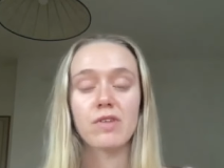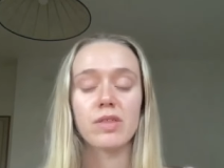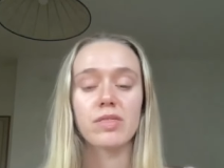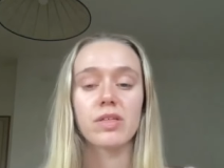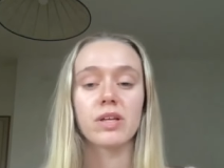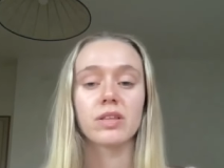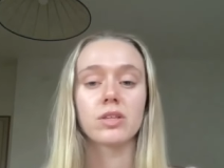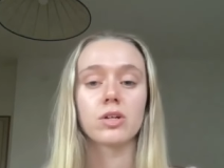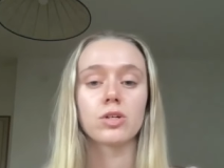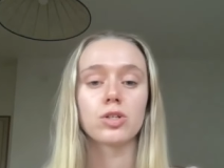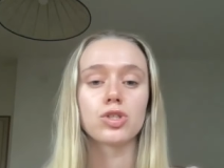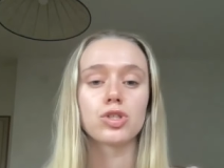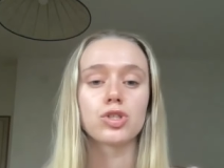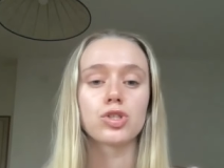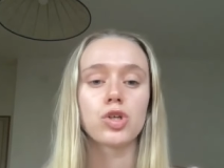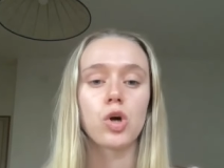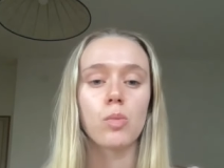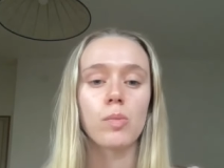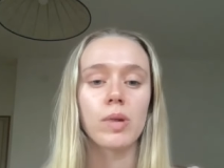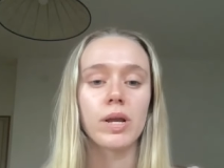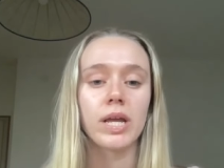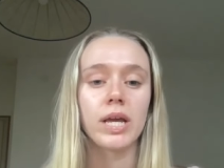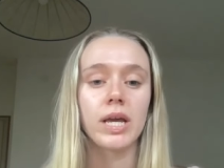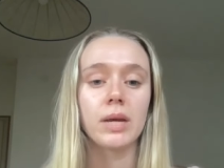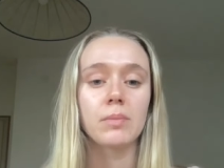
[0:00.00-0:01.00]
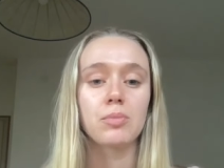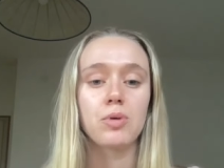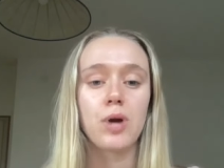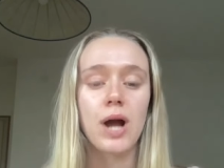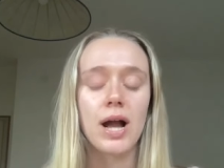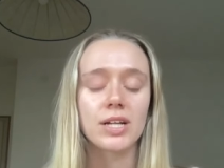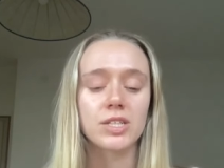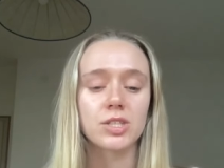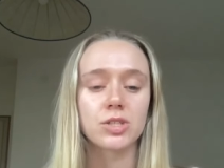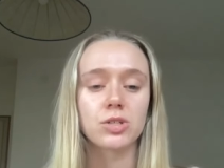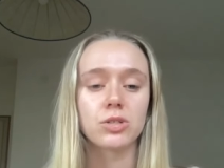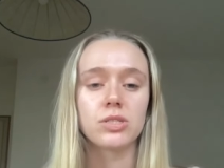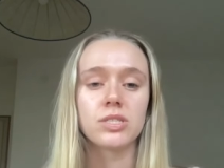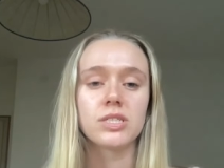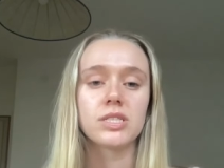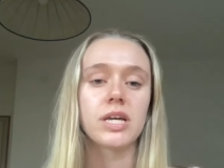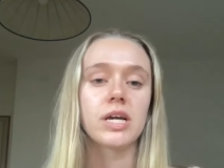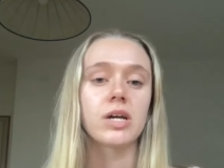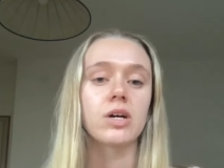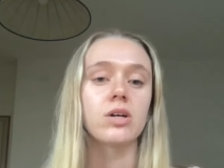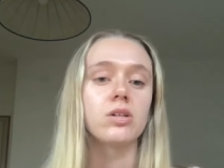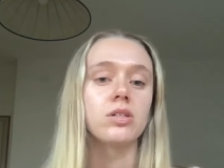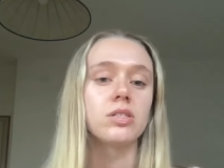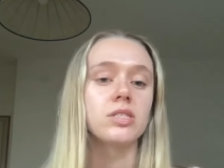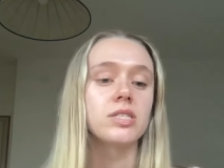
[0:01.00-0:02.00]
I think there's so many practical
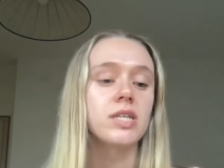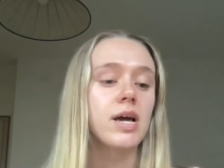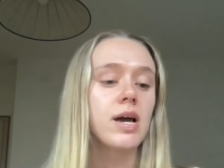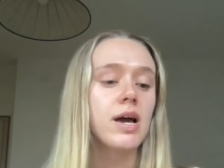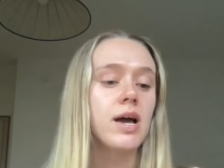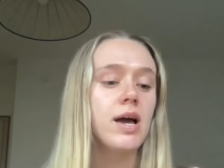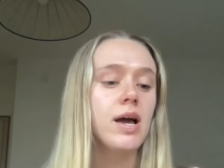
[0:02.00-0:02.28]
skills